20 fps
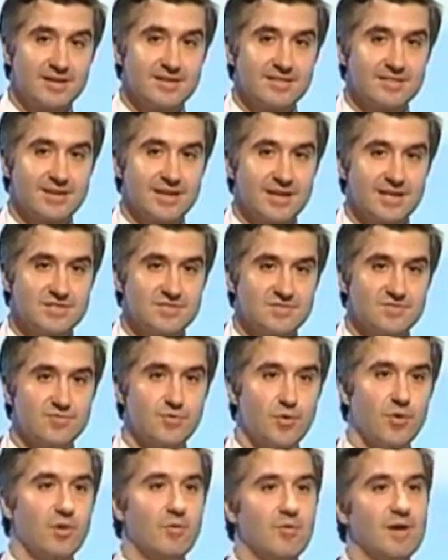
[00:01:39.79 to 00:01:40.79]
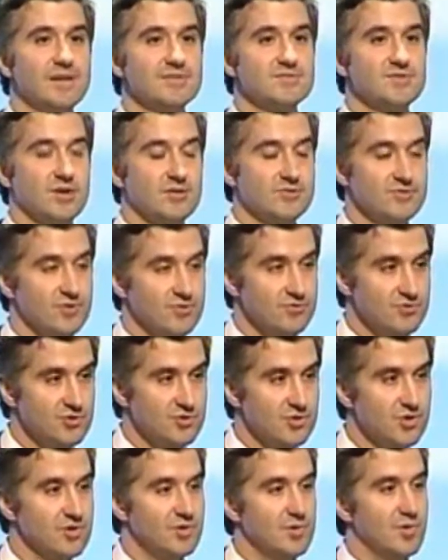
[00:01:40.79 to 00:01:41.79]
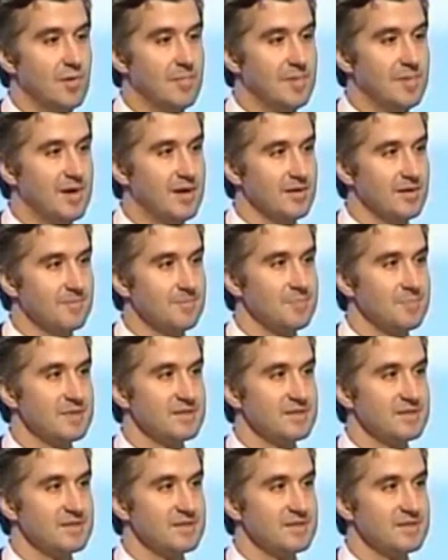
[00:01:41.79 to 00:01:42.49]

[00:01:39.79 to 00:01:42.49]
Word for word: in the case of Norway is also true among